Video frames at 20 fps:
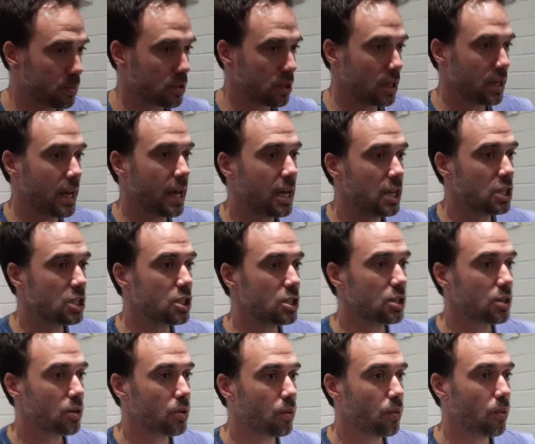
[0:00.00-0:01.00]
So
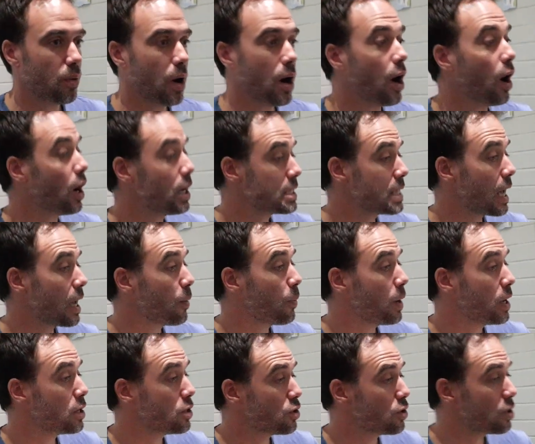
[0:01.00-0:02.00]
Nash, oh, Isaiah,
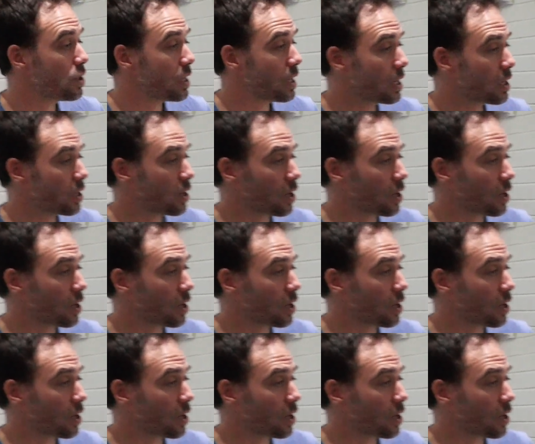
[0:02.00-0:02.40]
where do you think